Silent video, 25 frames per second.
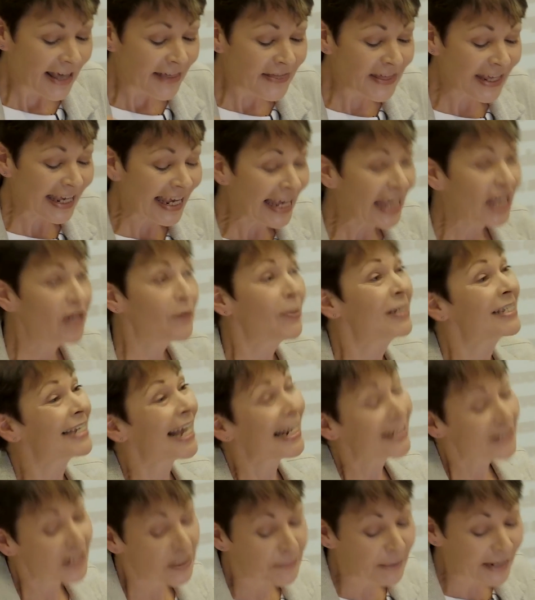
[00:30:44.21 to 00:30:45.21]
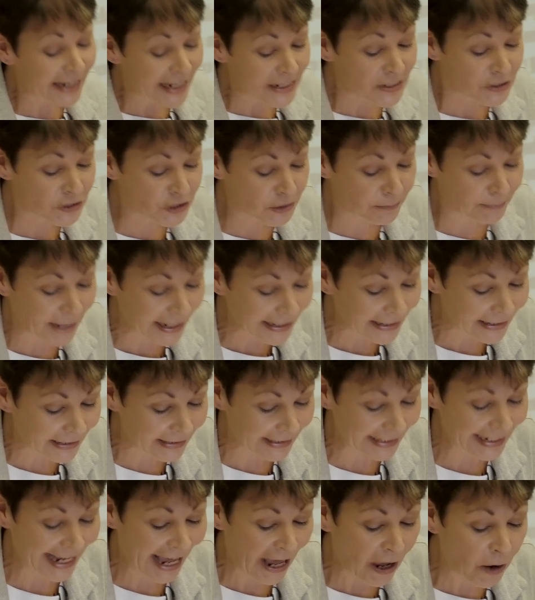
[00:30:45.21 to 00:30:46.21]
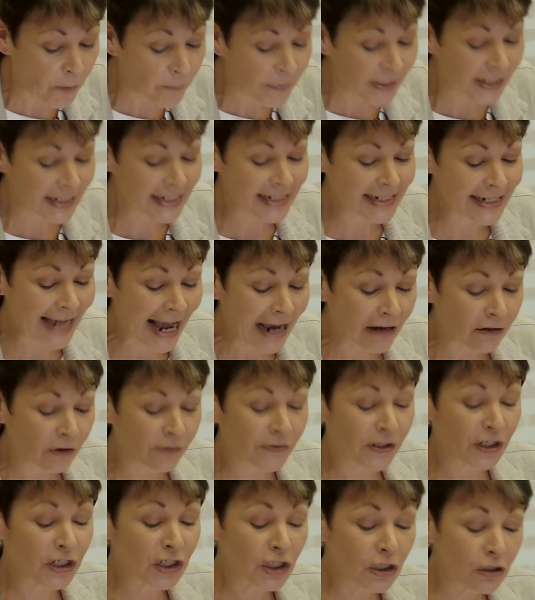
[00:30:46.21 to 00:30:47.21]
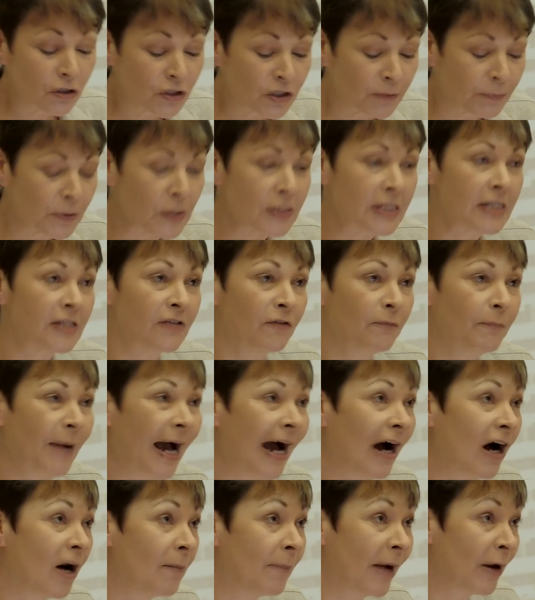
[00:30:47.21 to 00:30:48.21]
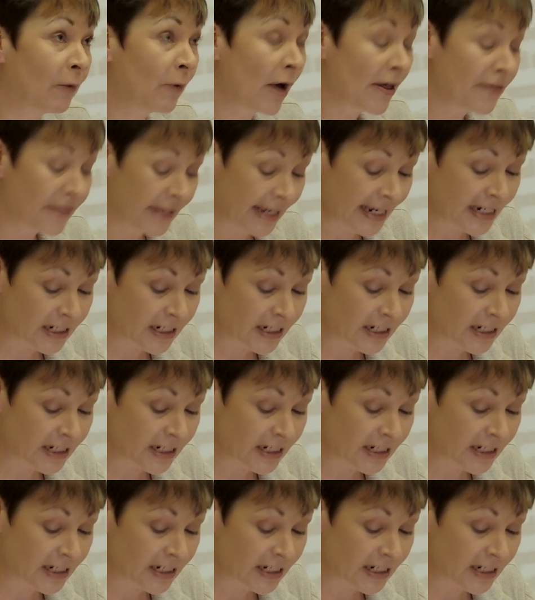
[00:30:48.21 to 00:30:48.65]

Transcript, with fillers: The EU has actually been instrumental in helping us tackle the huge abuses of power by wealthy